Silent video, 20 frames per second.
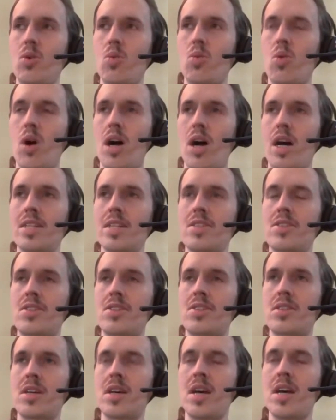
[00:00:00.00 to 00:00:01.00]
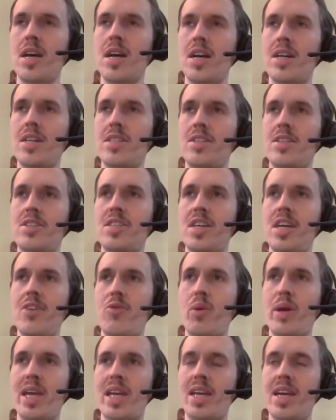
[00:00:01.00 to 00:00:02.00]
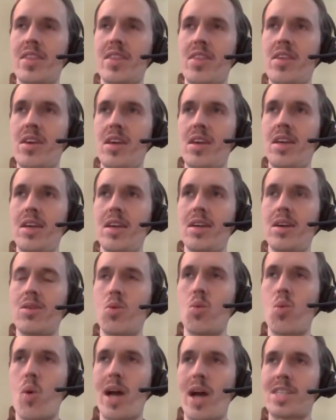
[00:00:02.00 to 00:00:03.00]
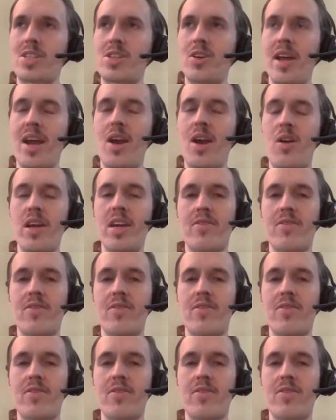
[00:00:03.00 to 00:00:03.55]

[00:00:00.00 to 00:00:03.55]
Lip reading: was to see if we could get the western